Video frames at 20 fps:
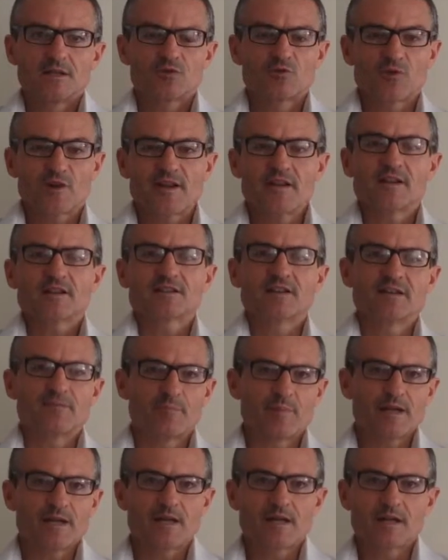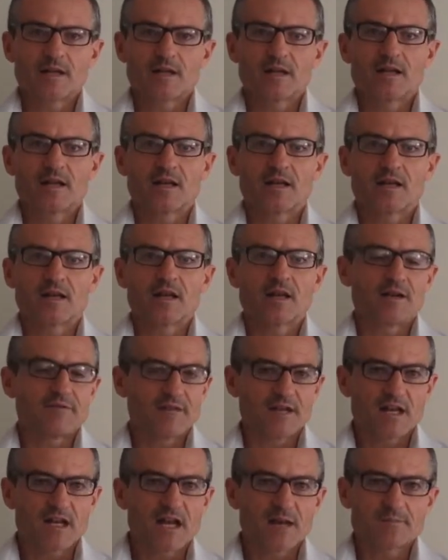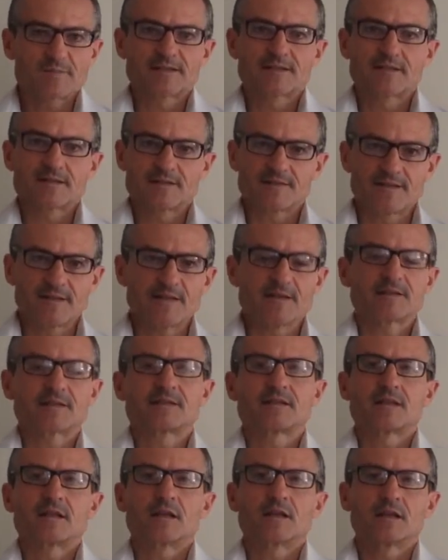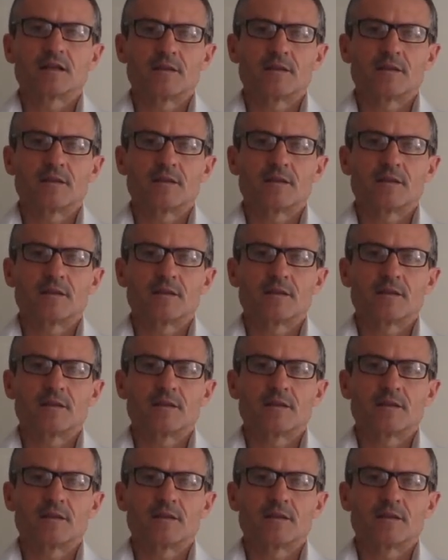3 years have elapsed since